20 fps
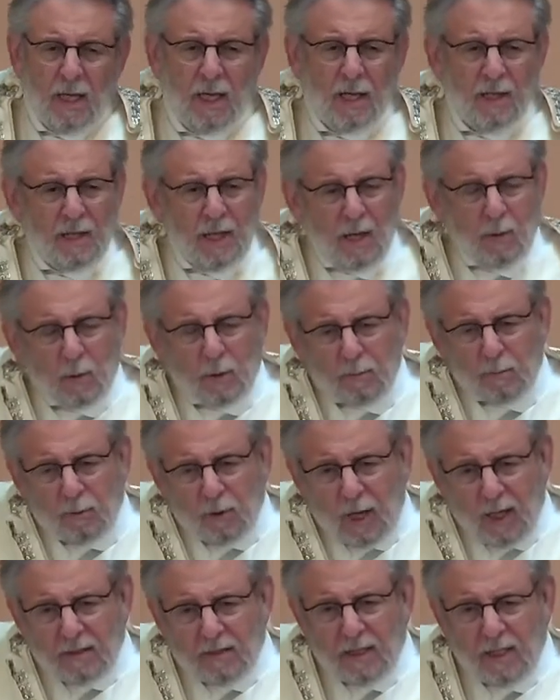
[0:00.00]
They were
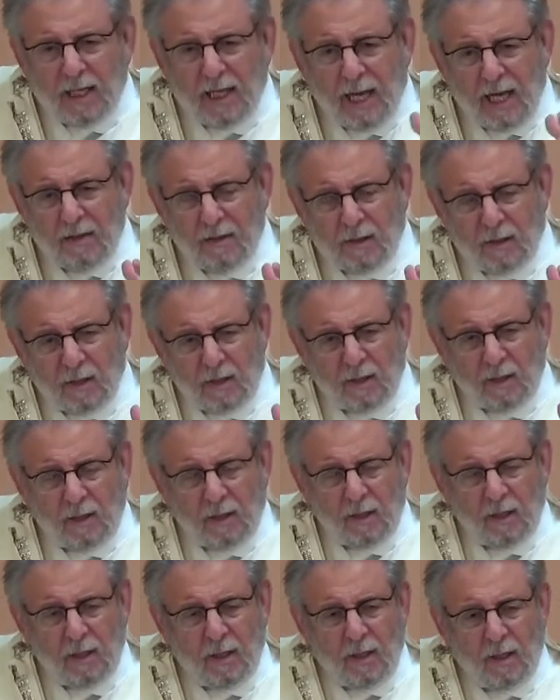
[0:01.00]
brought together